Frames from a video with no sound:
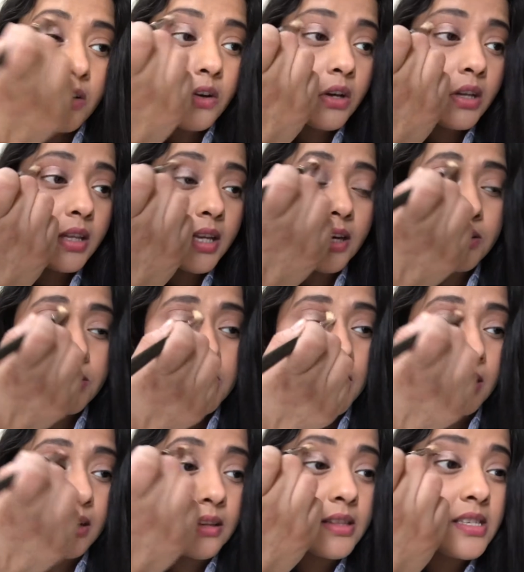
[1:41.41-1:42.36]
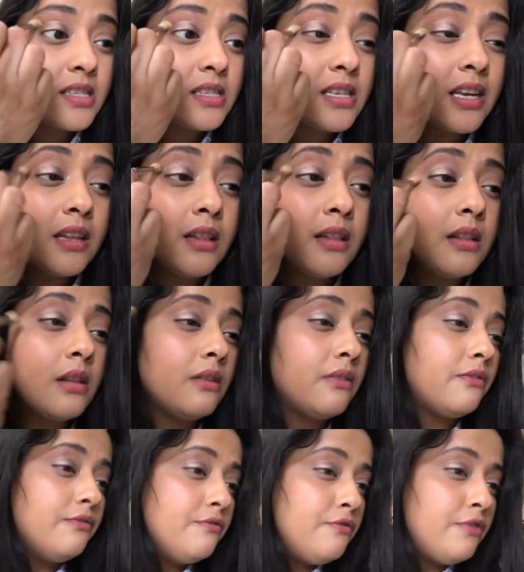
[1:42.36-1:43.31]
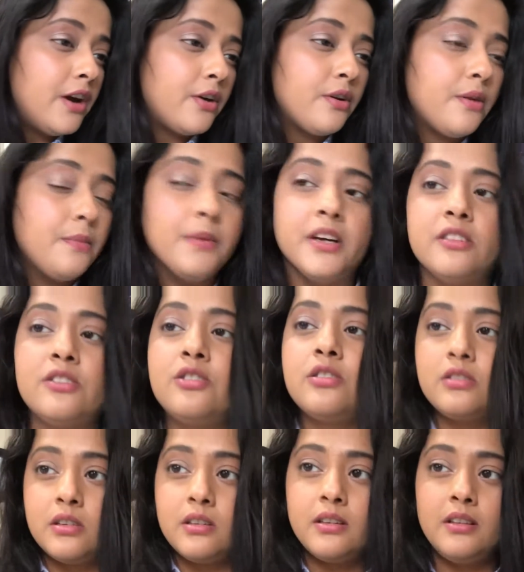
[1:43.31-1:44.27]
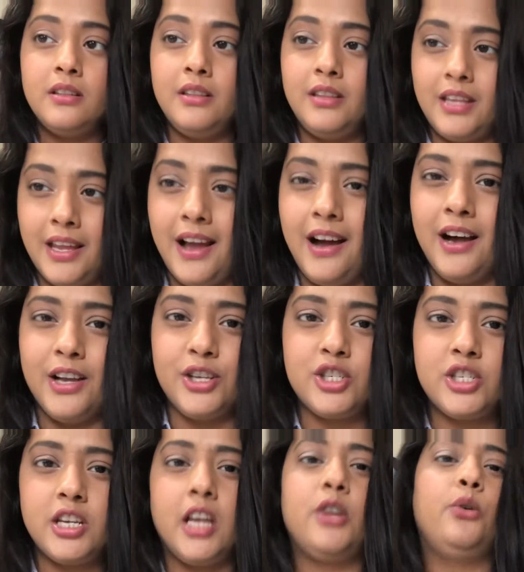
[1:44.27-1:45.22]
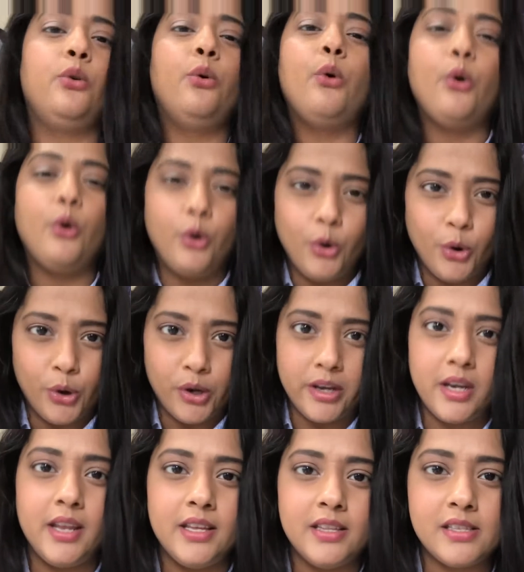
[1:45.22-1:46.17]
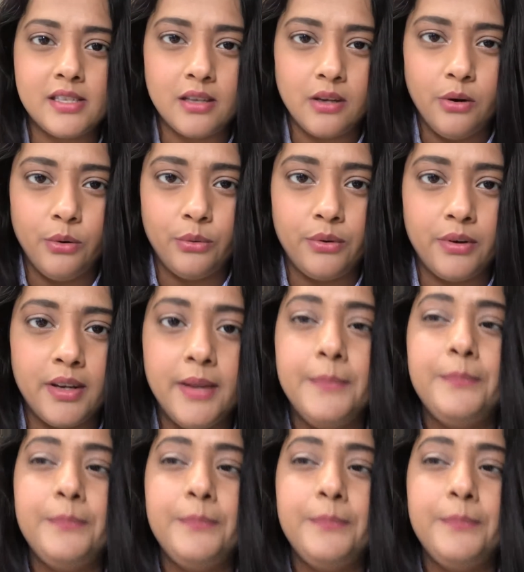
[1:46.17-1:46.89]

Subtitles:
On the outside, it's still very much the eyeshadow on its own.